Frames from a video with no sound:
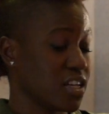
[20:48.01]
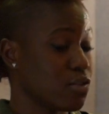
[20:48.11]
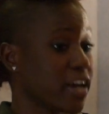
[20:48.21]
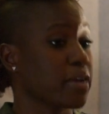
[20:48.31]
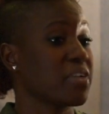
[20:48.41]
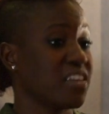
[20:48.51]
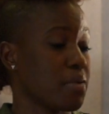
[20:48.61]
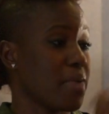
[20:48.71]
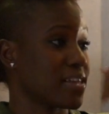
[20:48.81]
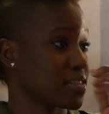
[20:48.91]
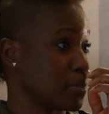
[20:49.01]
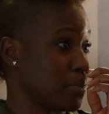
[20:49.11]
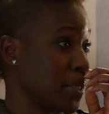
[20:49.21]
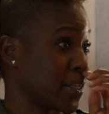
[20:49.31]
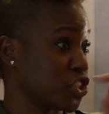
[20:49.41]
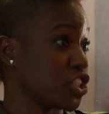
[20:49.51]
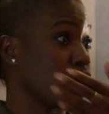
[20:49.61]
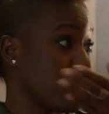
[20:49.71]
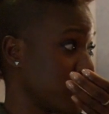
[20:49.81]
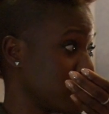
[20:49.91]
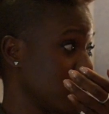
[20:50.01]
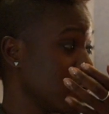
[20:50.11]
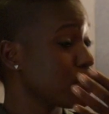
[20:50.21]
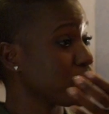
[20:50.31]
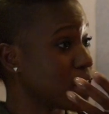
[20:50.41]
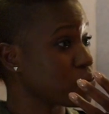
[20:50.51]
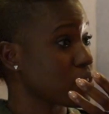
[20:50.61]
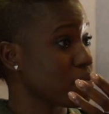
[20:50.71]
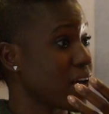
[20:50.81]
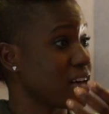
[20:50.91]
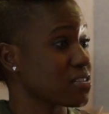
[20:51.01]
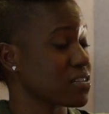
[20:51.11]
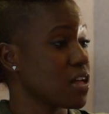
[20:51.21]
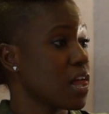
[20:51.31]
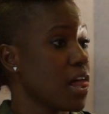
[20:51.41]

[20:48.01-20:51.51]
he recommended a mask to me because she always flies with a mask.